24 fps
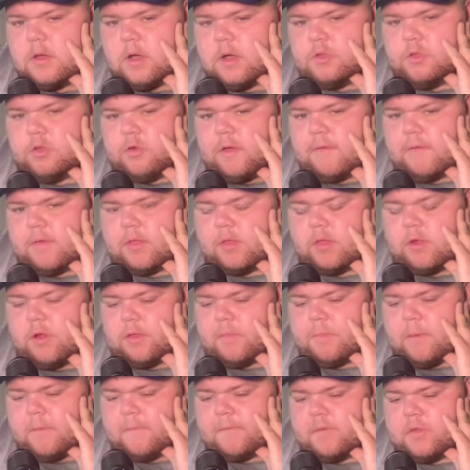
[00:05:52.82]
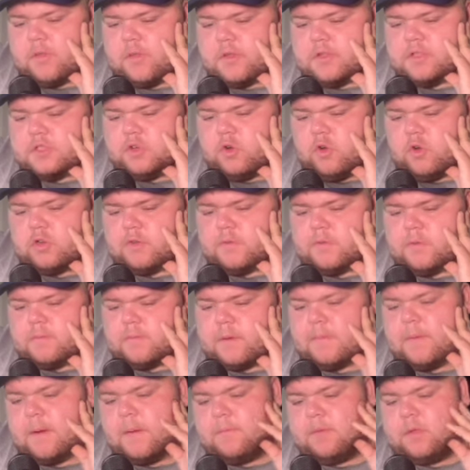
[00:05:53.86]
I do have a soft spot for St George because
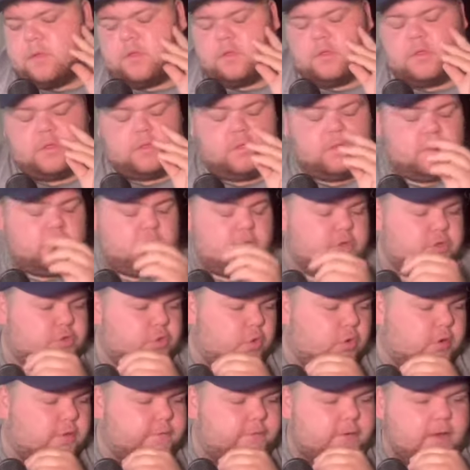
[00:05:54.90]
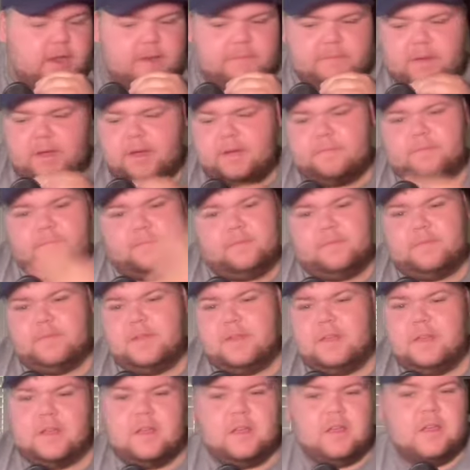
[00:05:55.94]
my mum's a St George fan, but
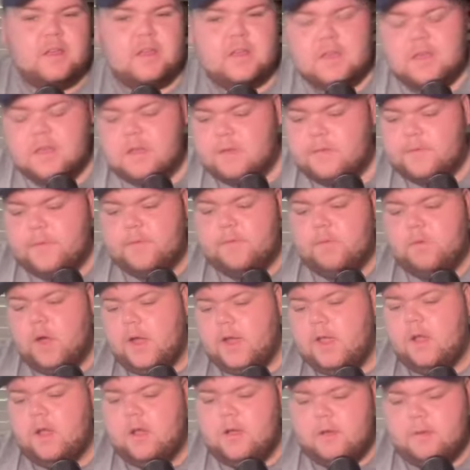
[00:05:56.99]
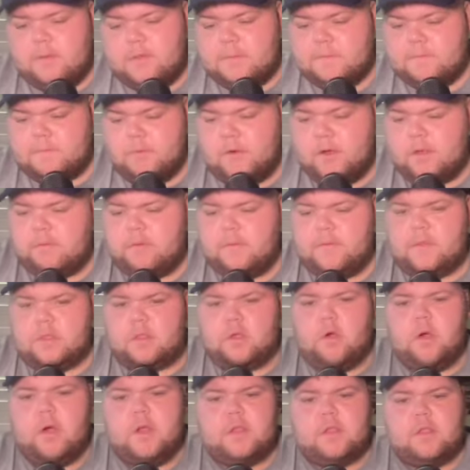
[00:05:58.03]
the way I was impressed with the
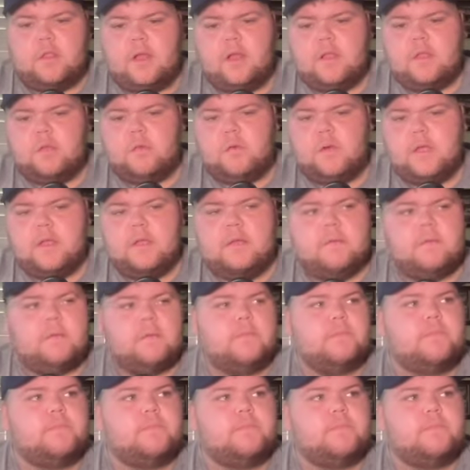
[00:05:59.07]
Titans last week,